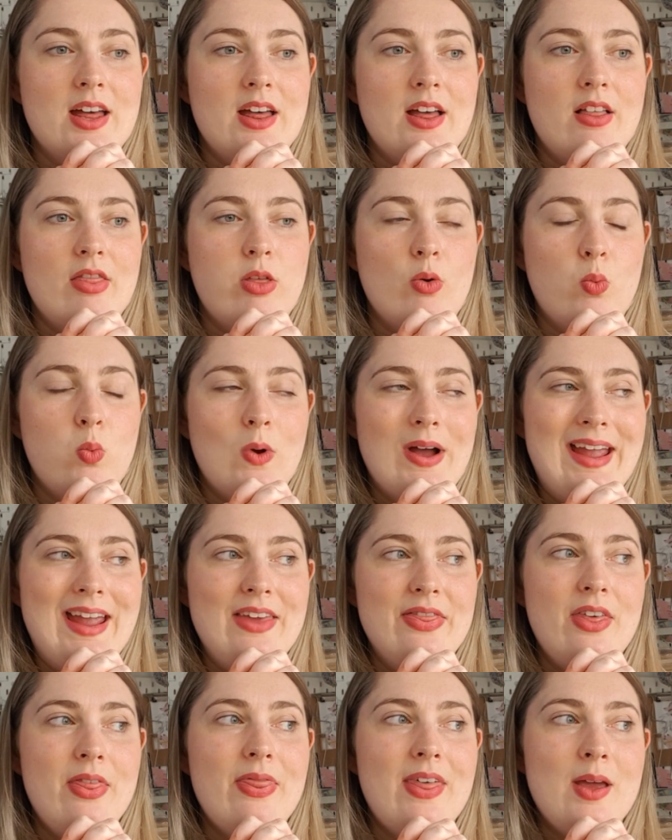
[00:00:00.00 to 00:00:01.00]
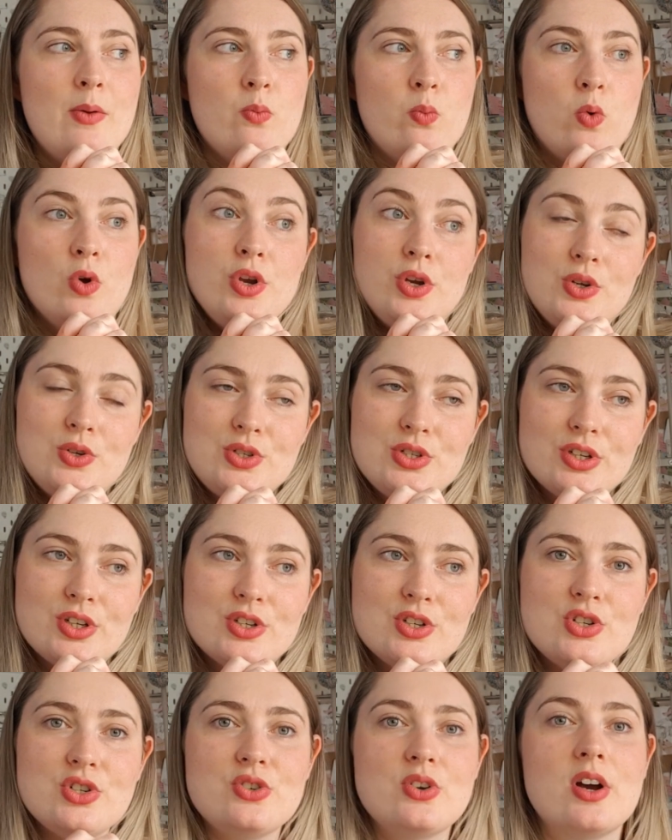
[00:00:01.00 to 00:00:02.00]
the way that they want you to
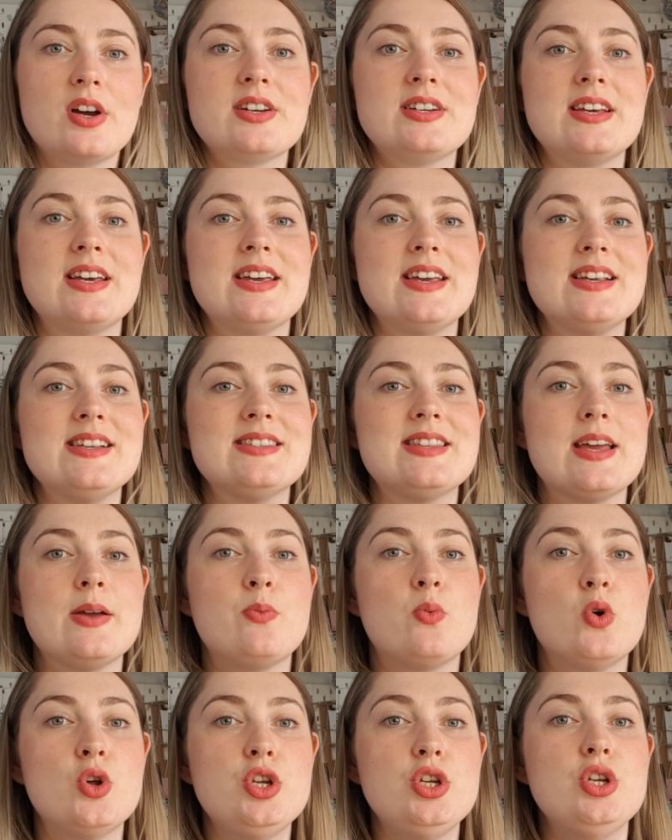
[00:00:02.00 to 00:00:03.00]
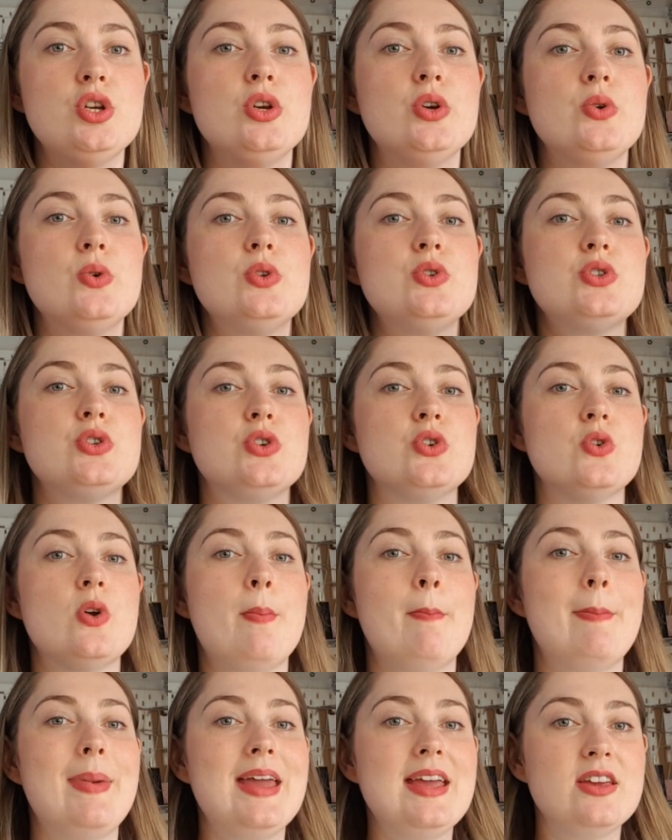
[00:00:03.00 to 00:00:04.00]
construct it is they want you to
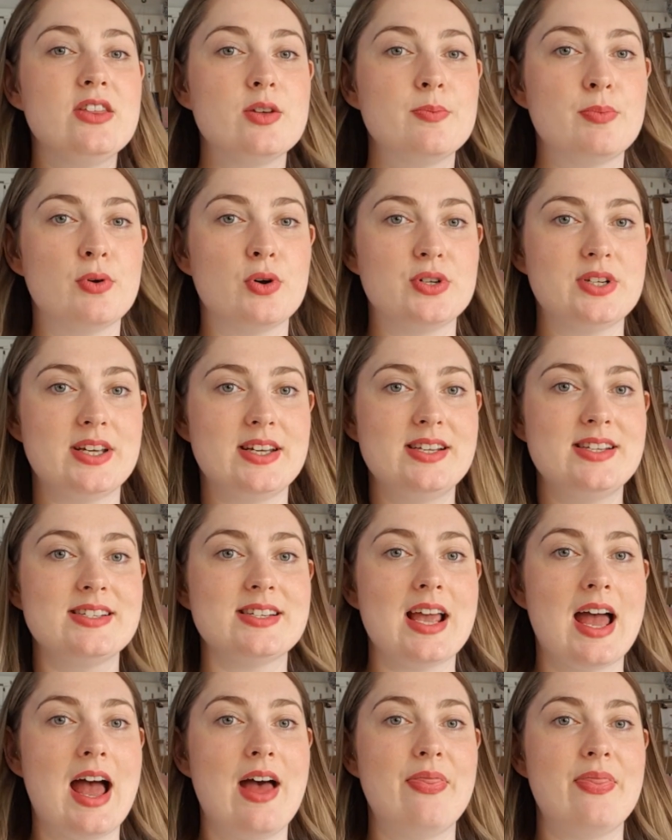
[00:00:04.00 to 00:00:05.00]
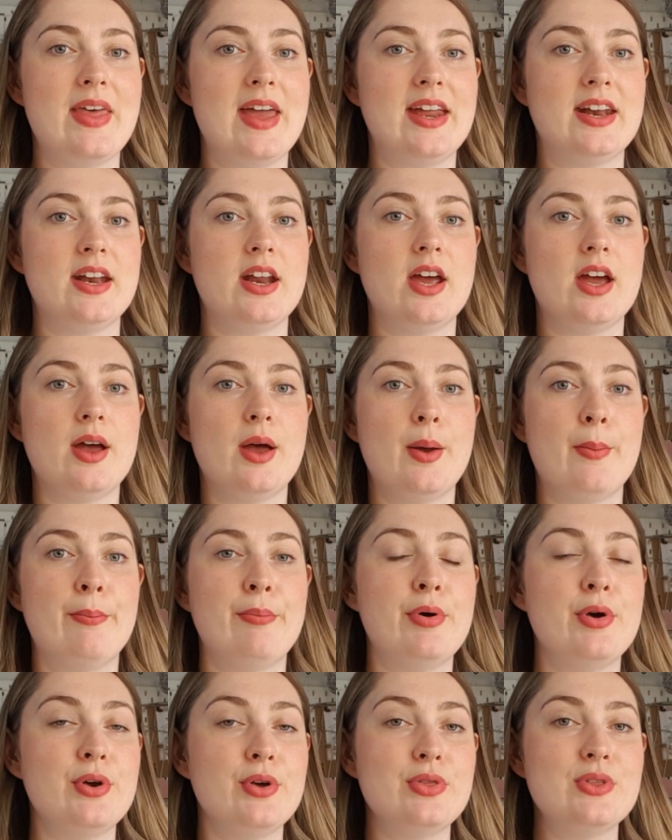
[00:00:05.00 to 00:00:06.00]
make the bodice and then
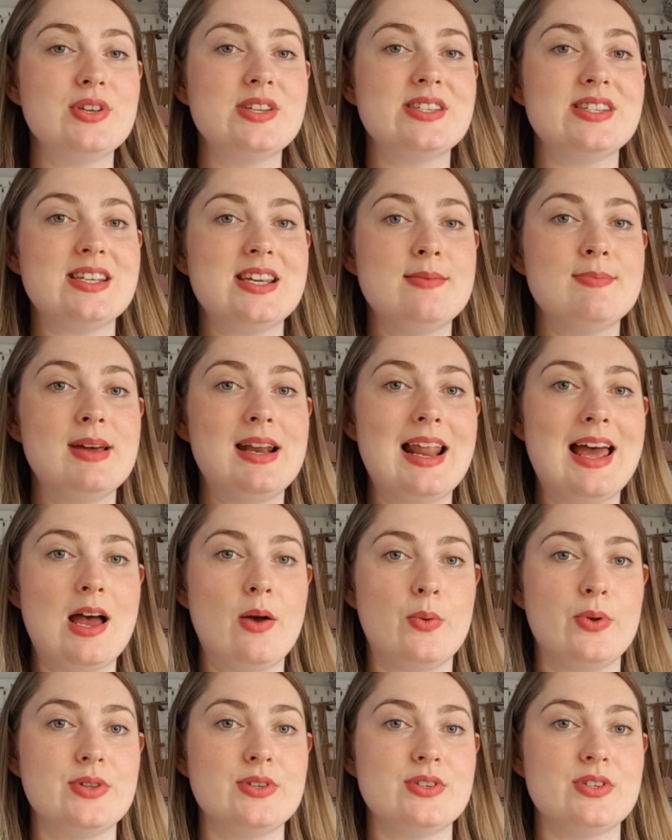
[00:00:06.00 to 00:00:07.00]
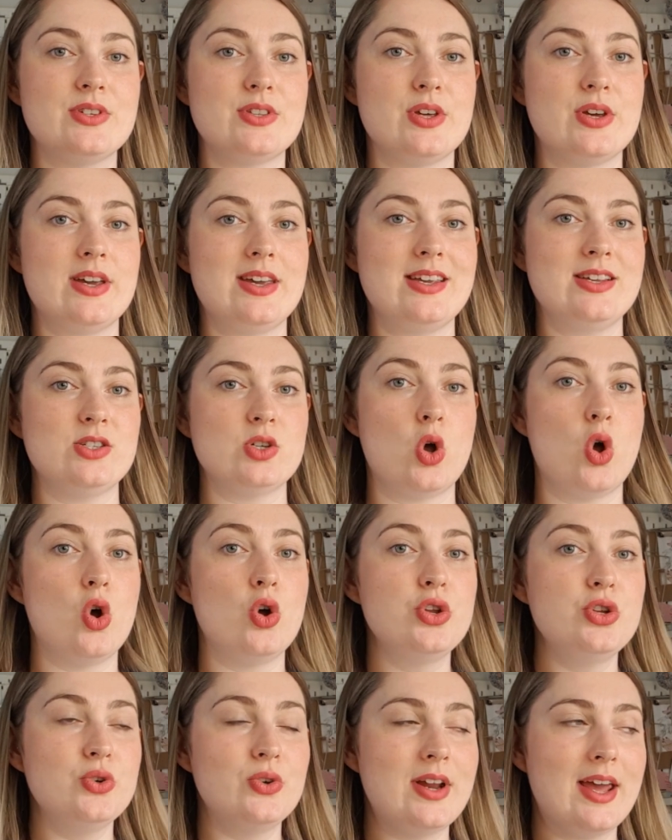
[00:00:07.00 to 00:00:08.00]
put the seam allowance that is
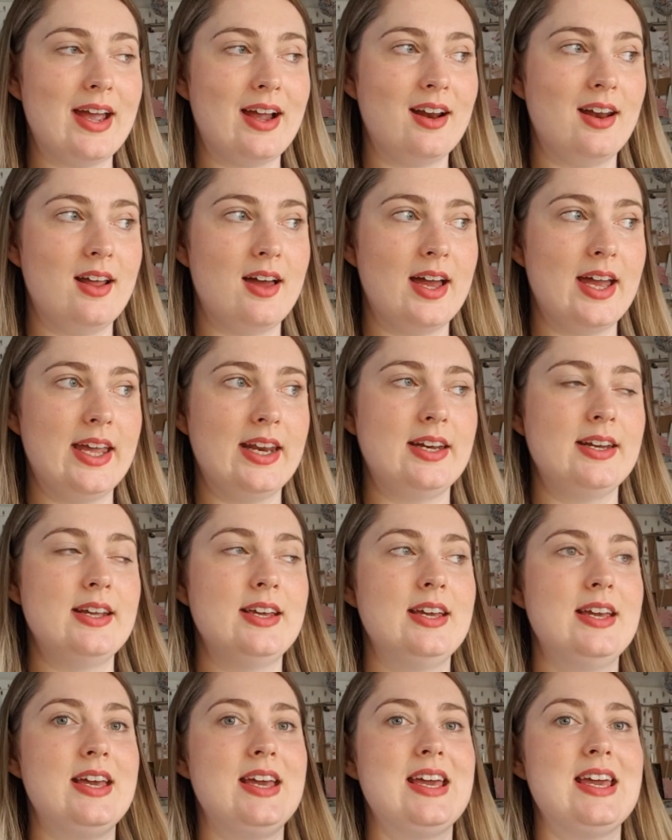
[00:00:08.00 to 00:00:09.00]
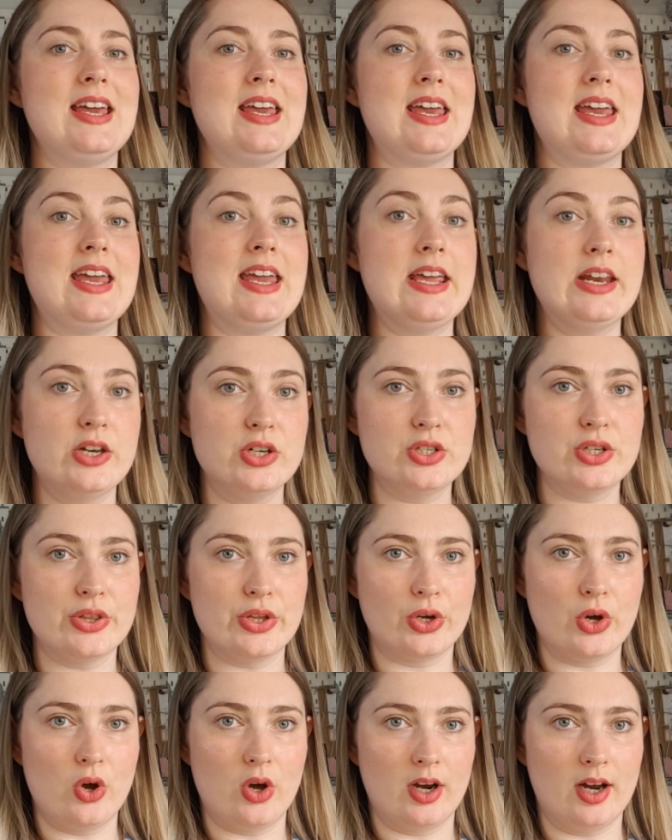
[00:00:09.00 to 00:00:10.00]
on your neckline into the
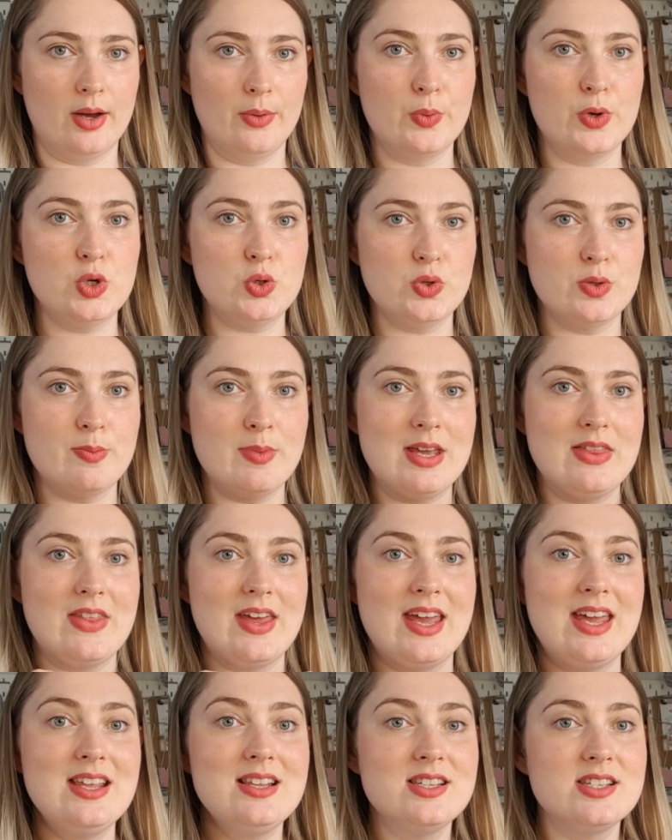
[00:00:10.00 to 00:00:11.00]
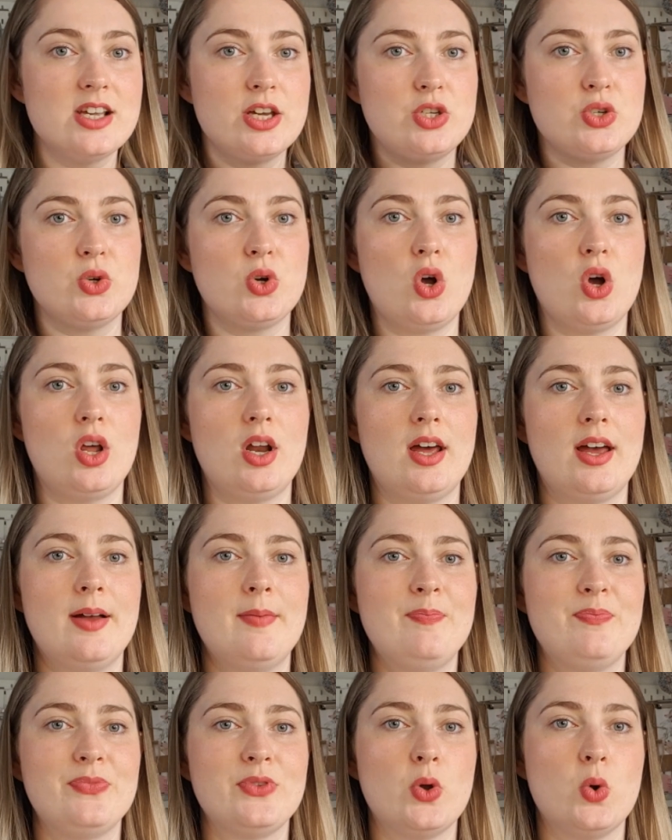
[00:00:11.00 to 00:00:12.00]
collar, which would mean that inside your collar
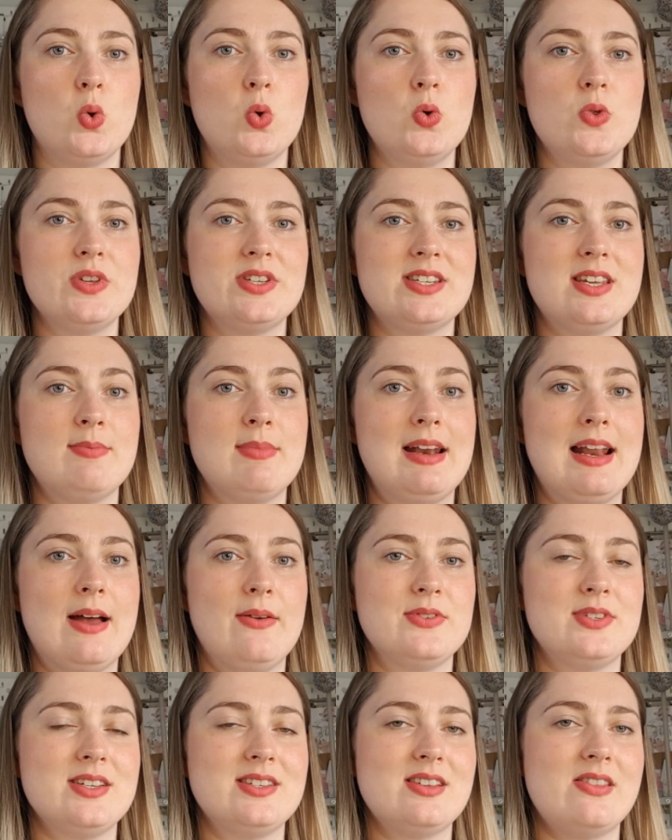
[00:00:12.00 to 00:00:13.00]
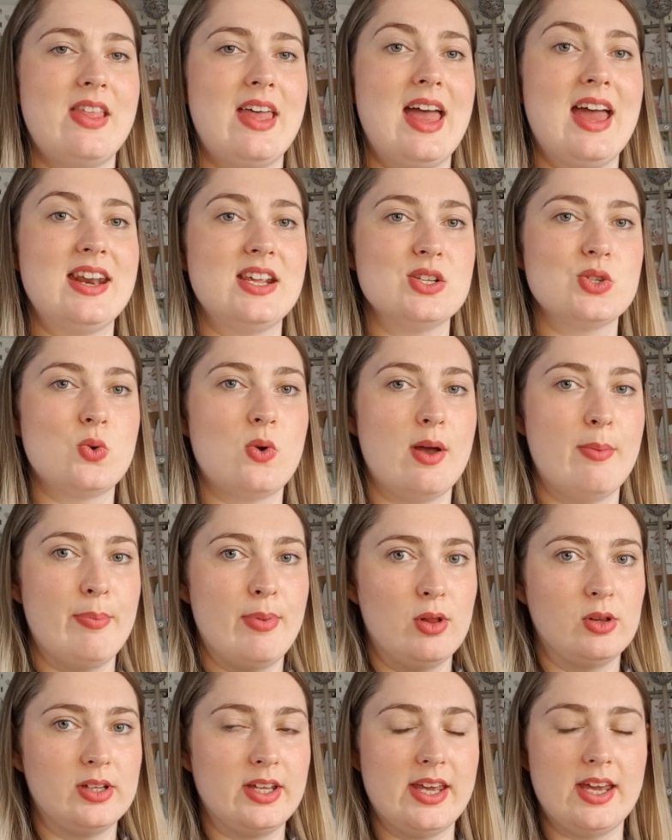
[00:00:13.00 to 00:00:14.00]
all the seam allowance is in there and it's quite
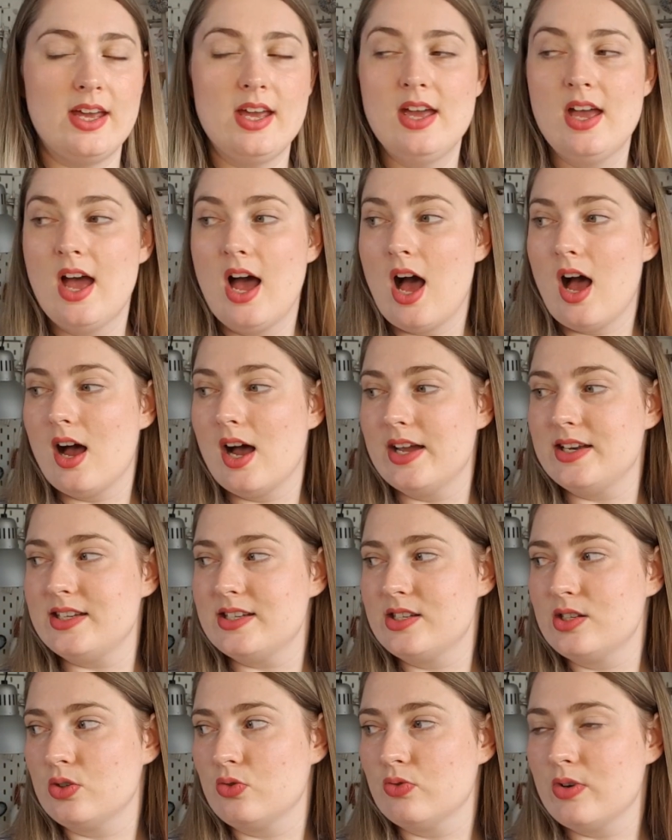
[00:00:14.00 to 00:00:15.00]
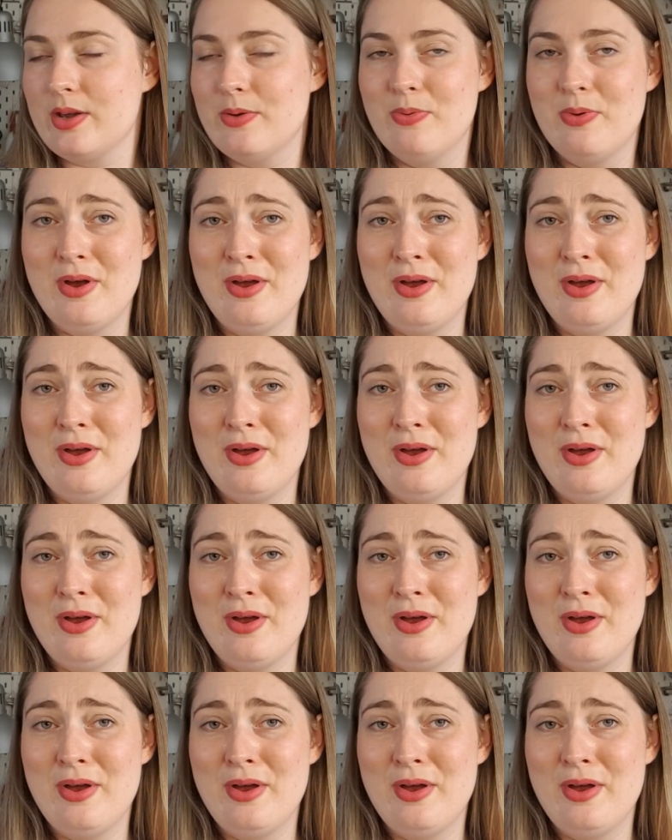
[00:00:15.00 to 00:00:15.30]
bulky. I disagree